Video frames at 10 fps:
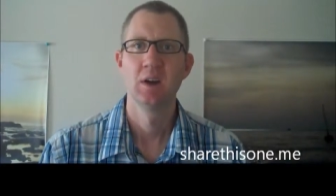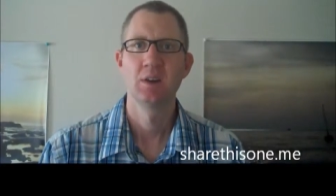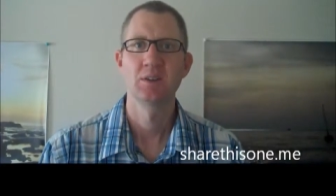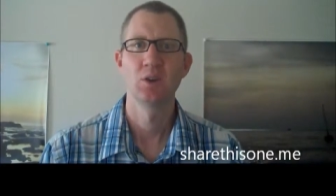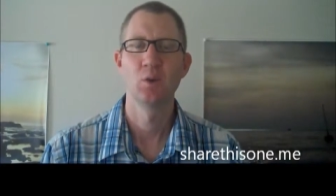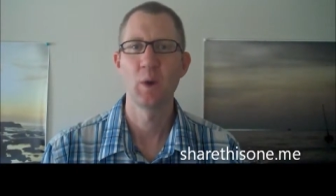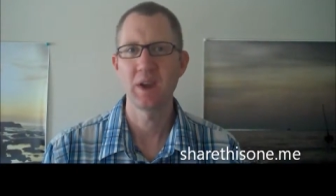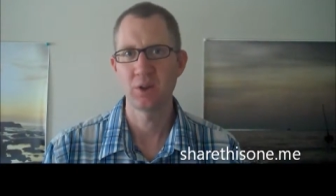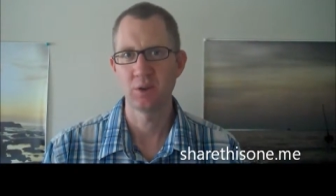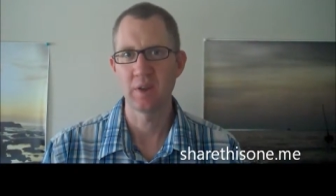So the way
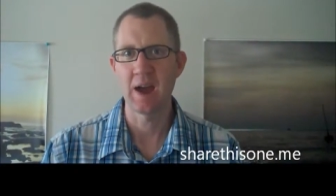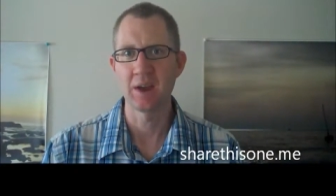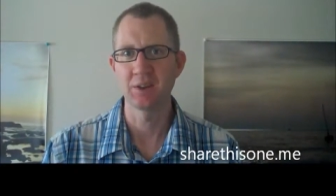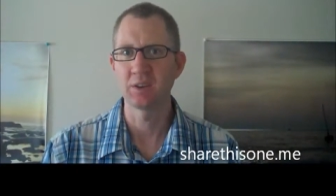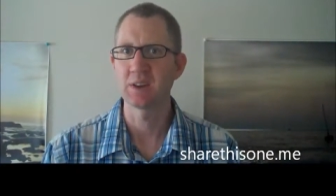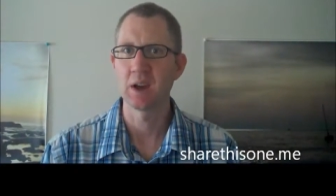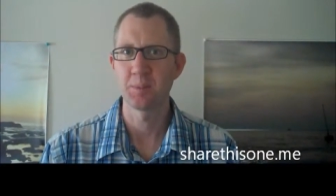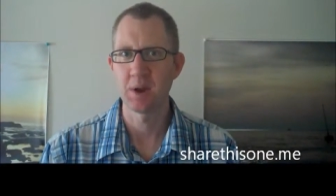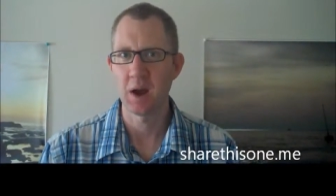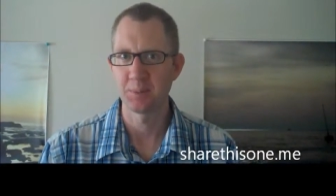you do that is you set
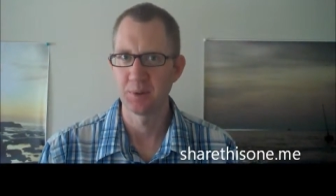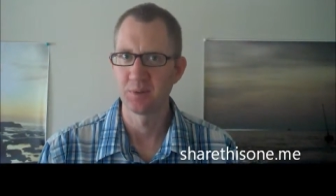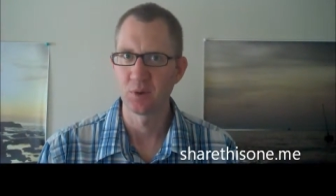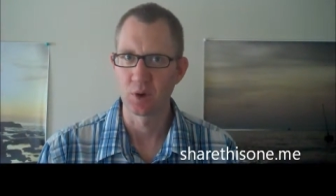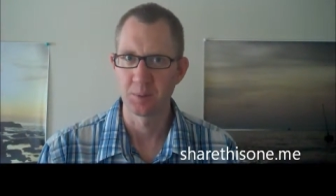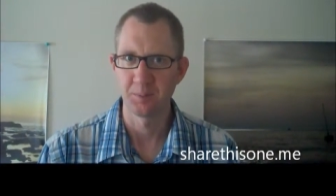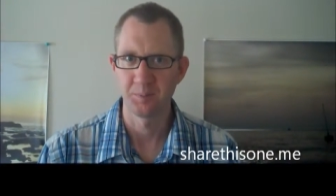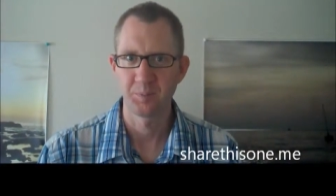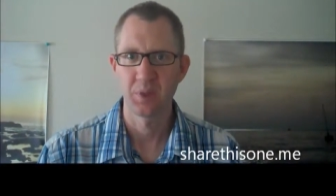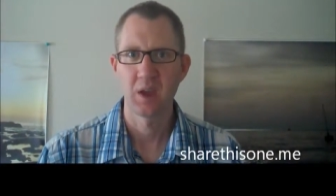up an opt-in form.
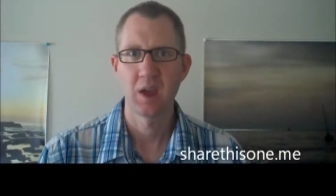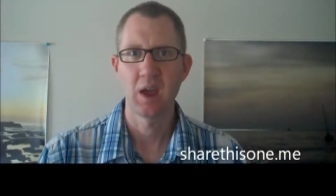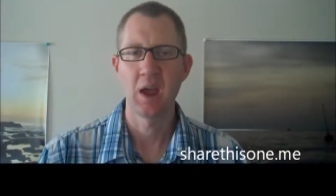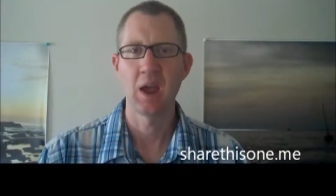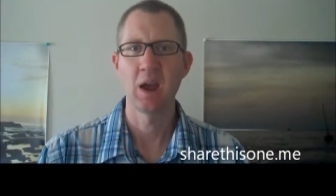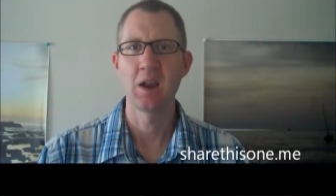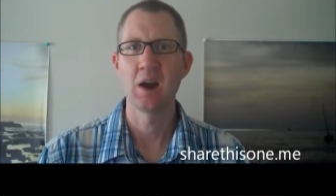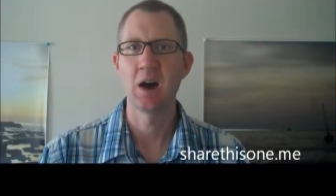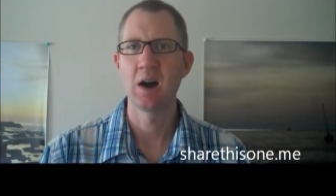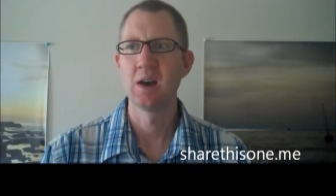And
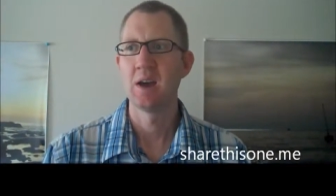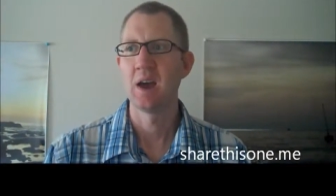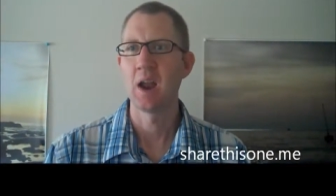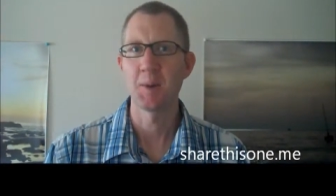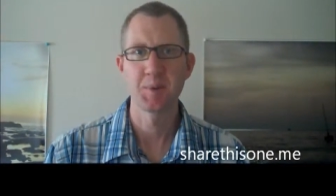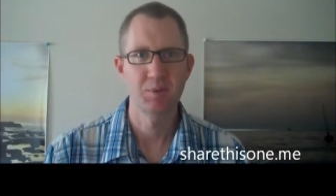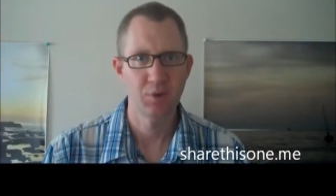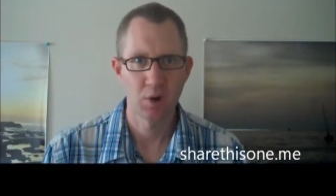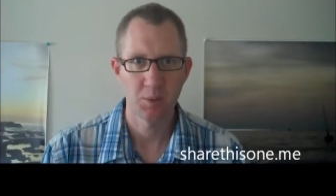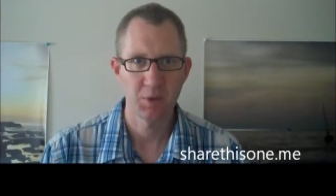an opt-in
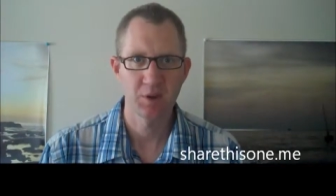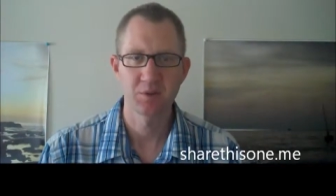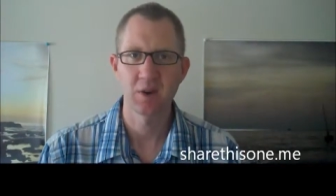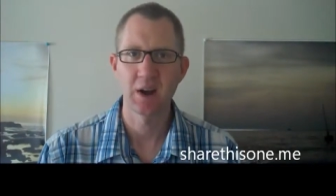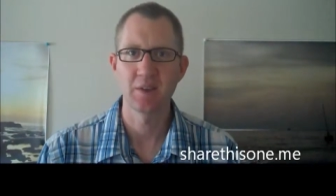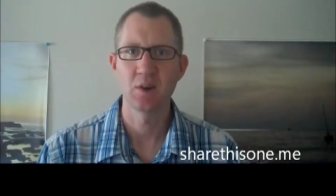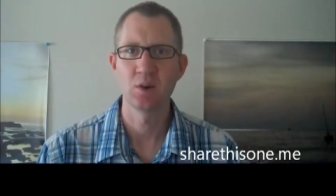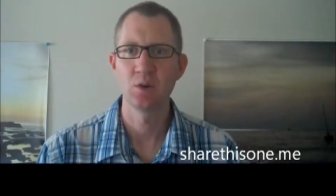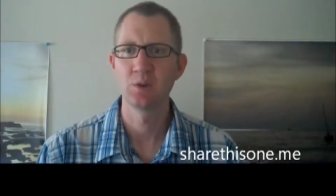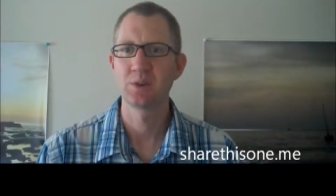form, you can find
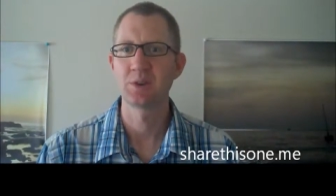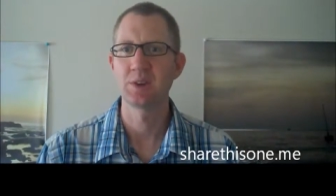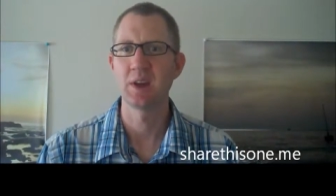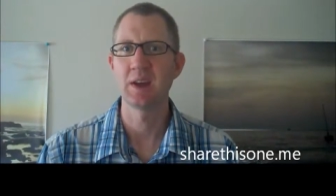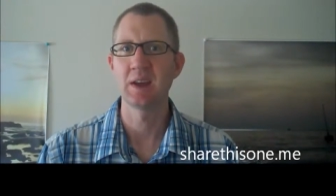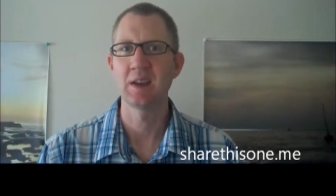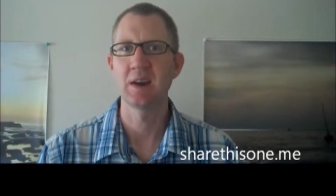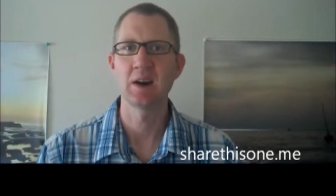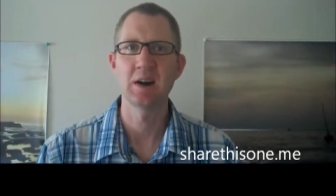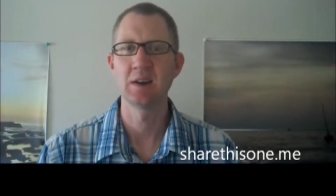those in
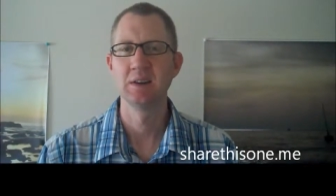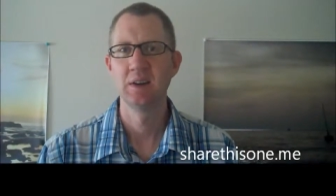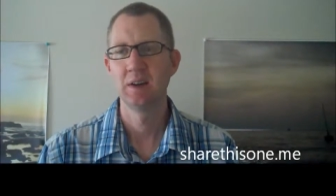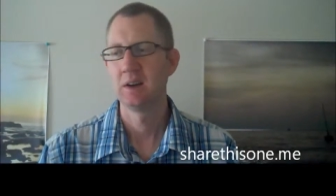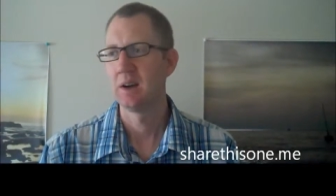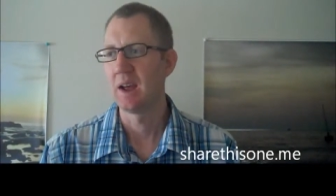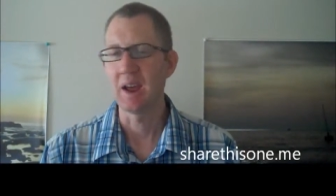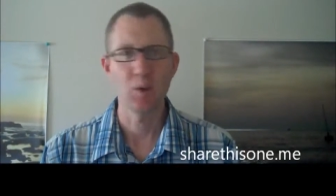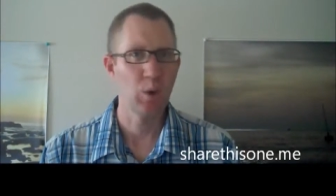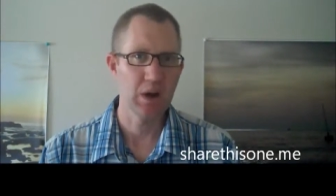
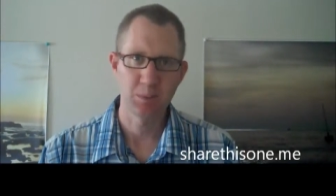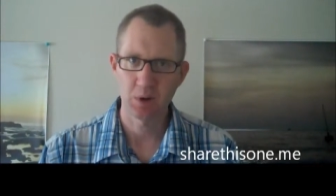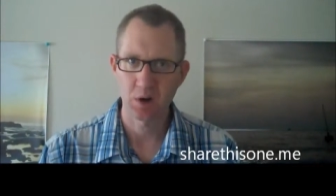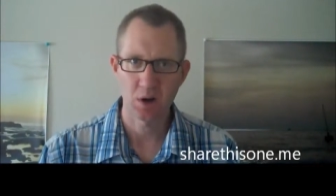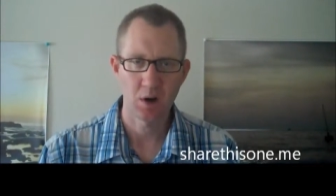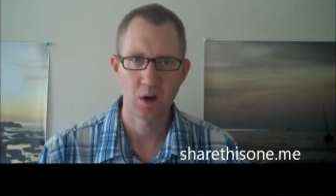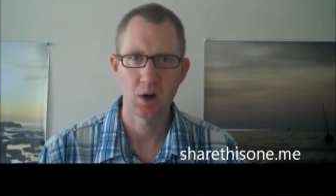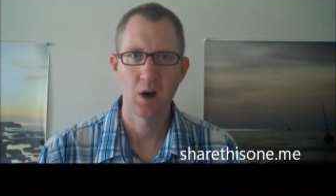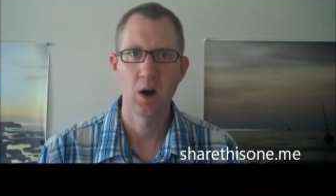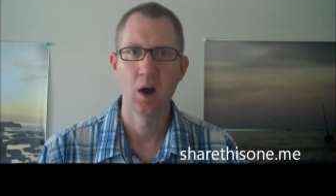AWeber,
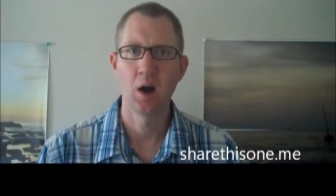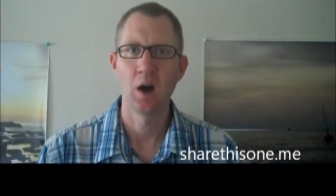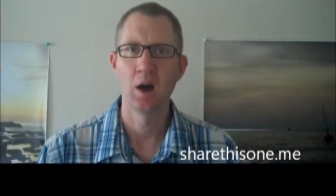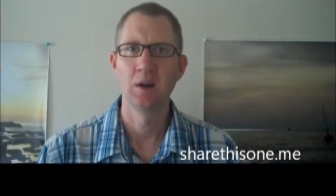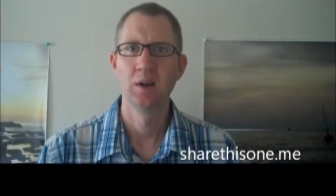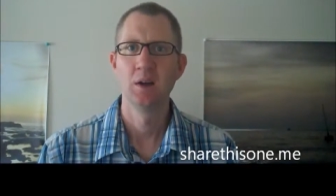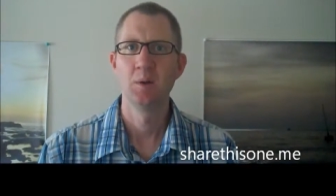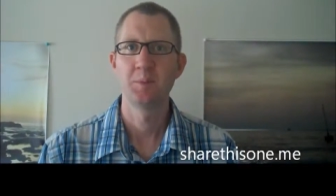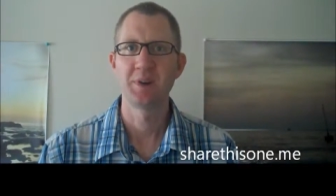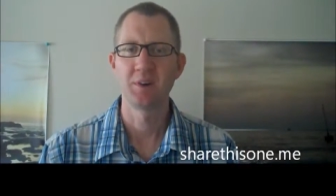
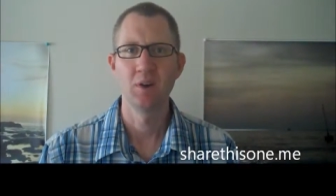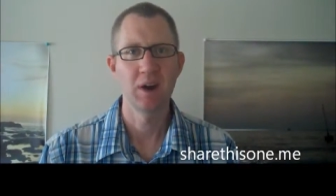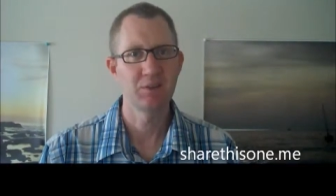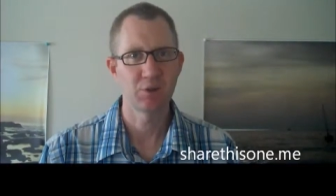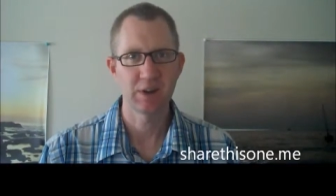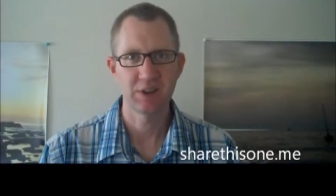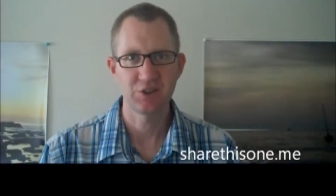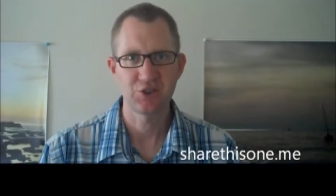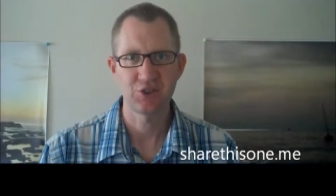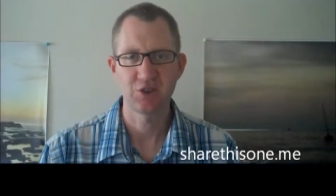Pure
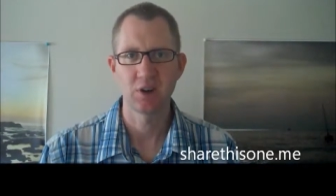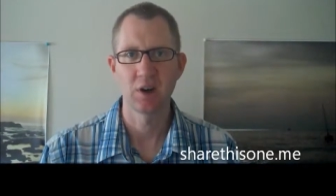Leverage,